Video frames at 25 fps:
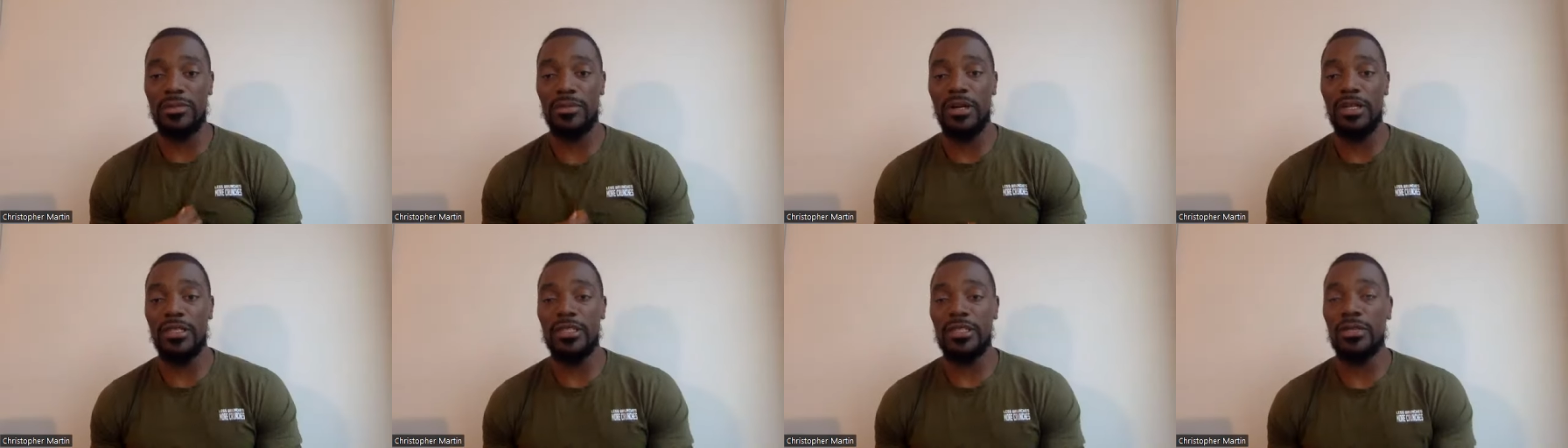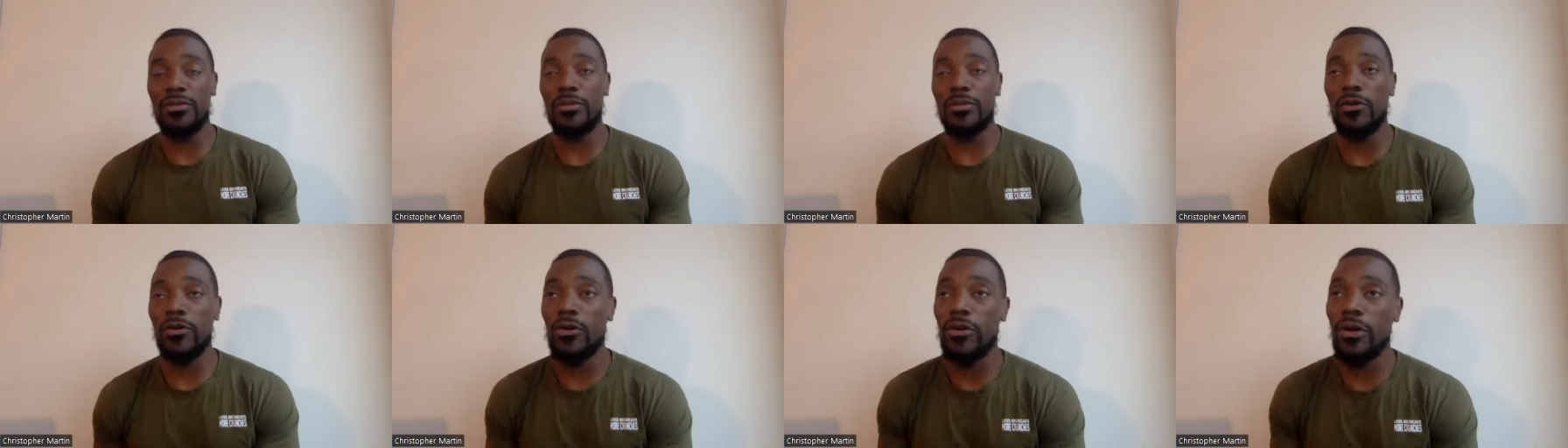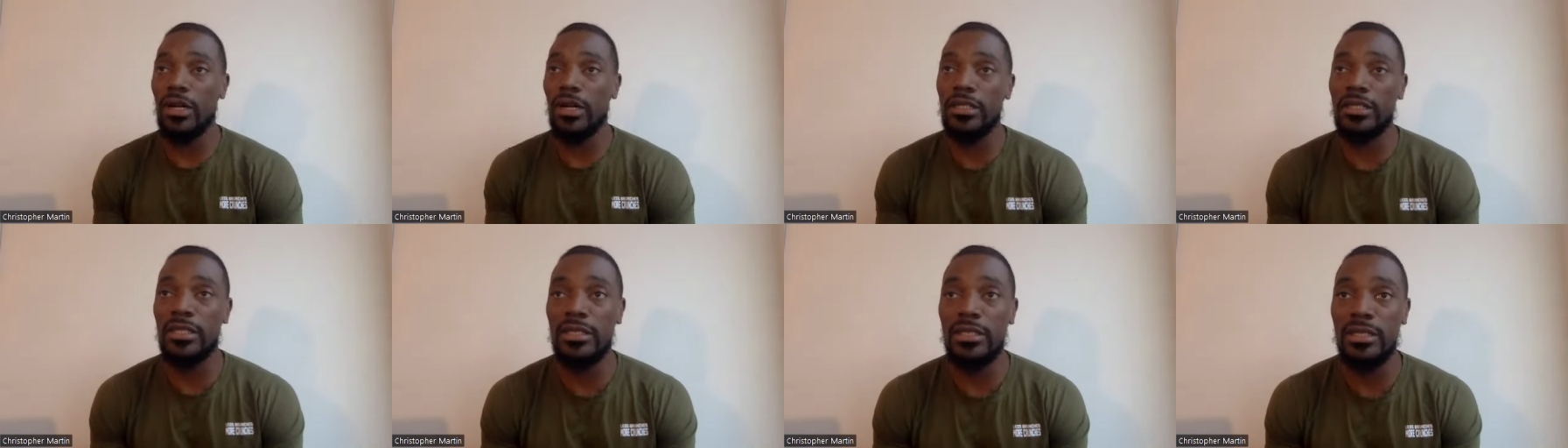brunches, more
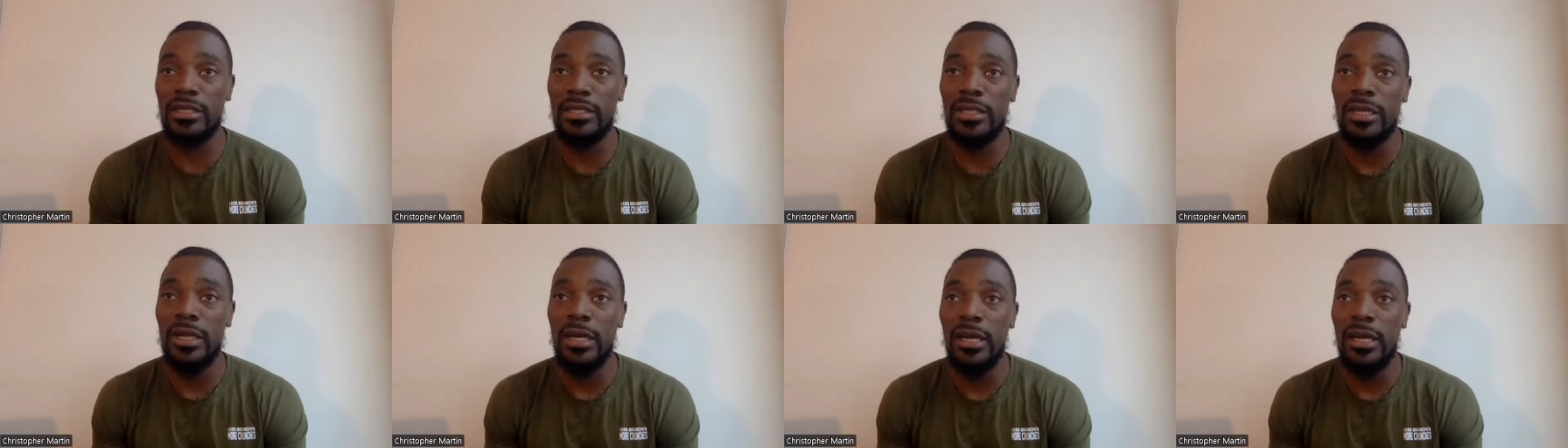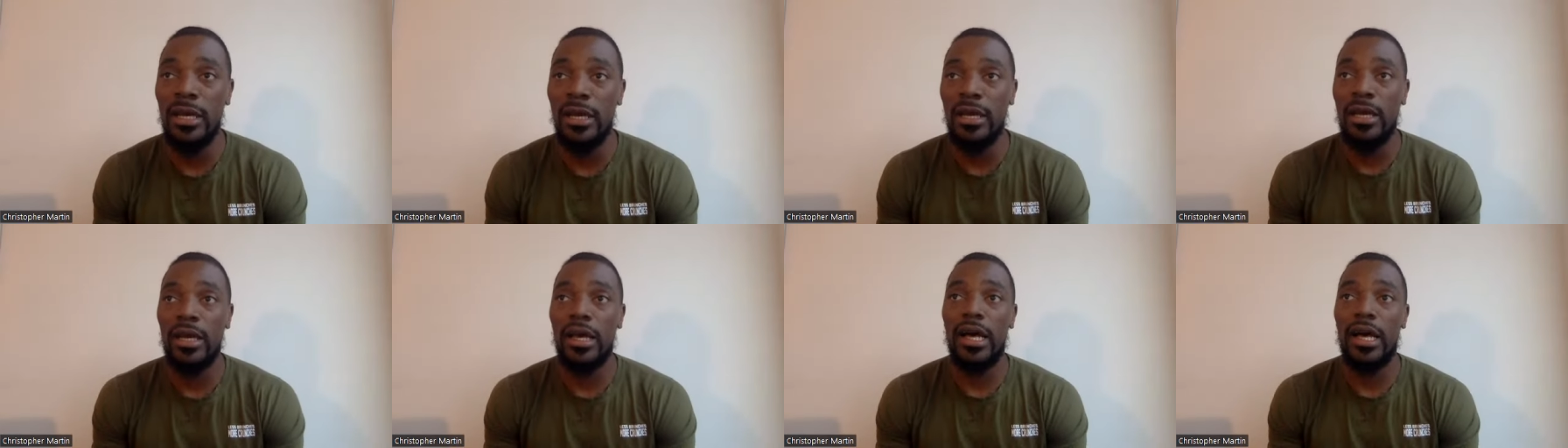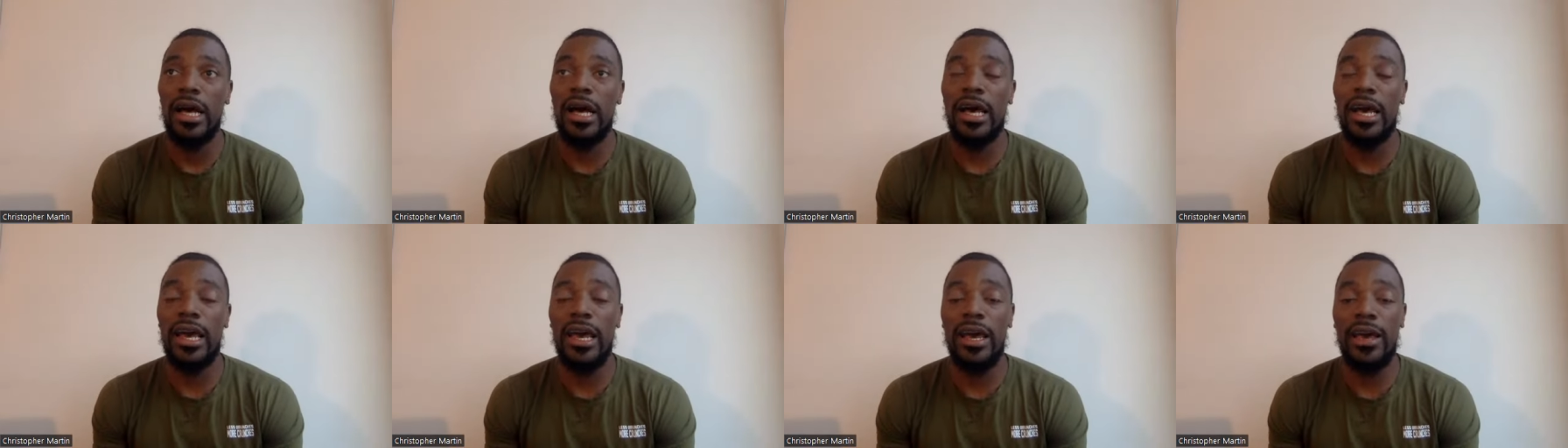crunches.
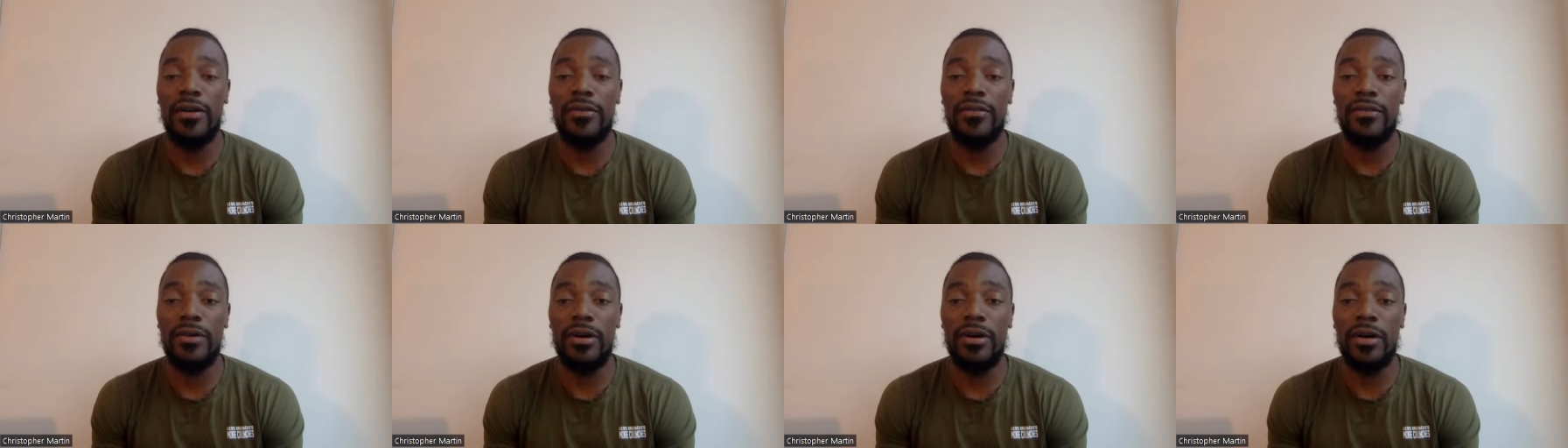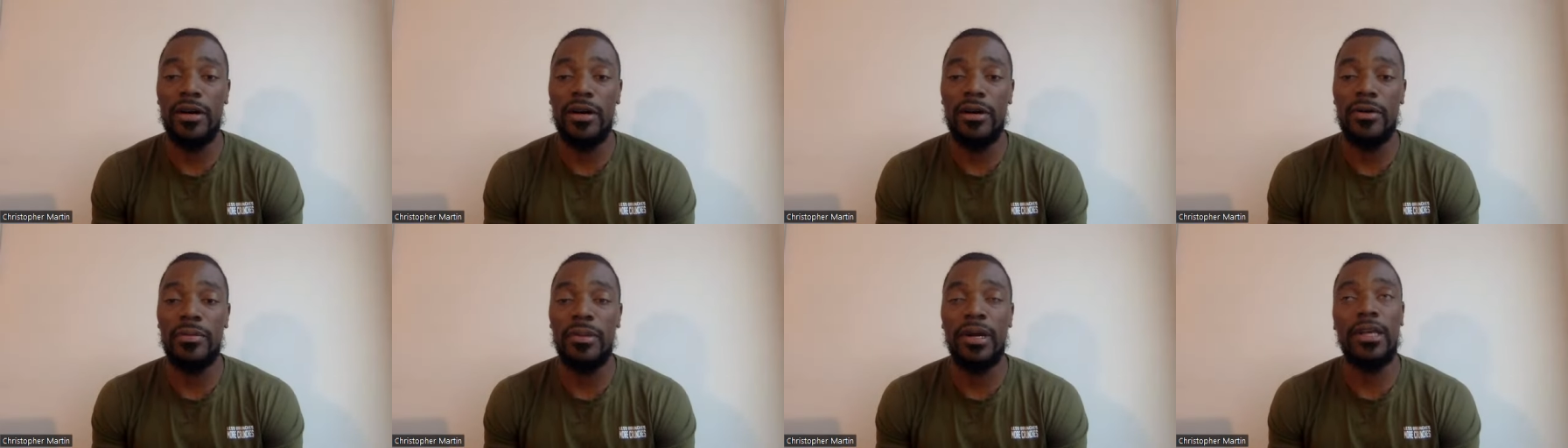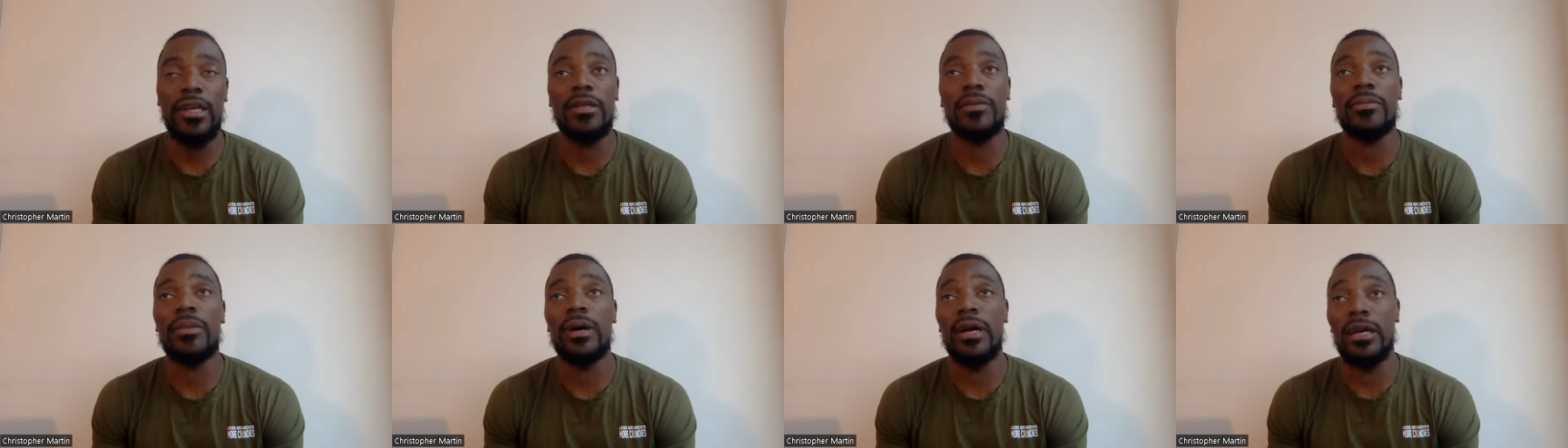I have uh,
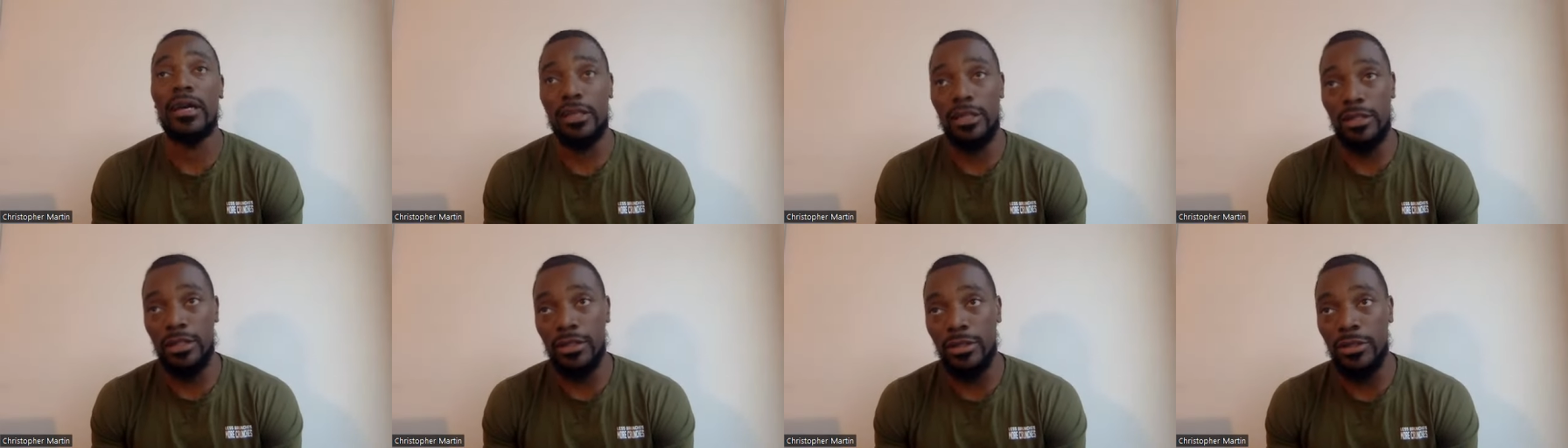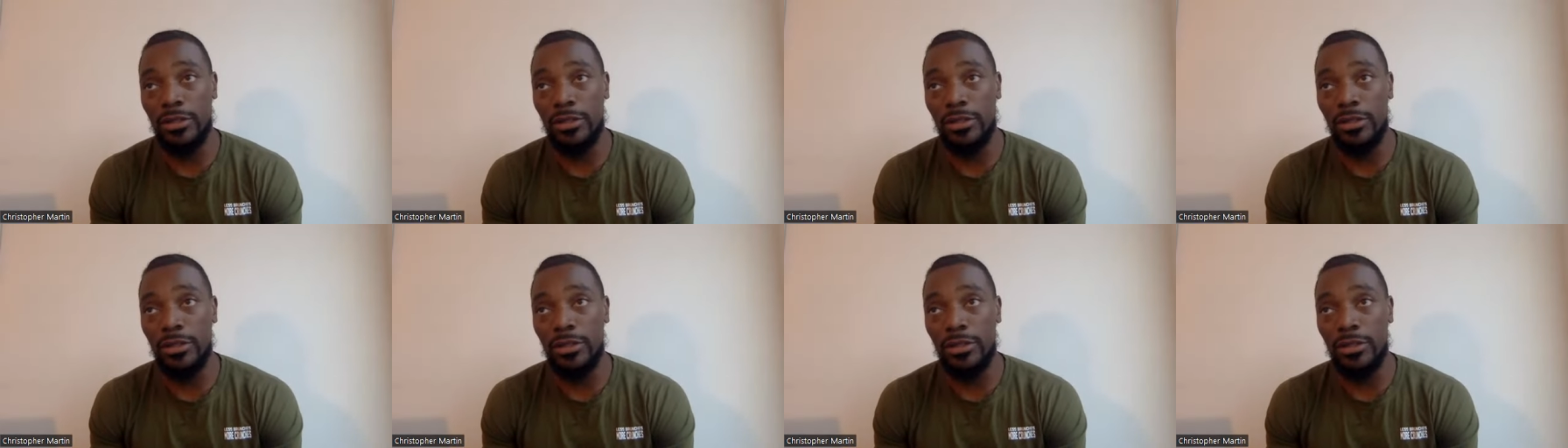my my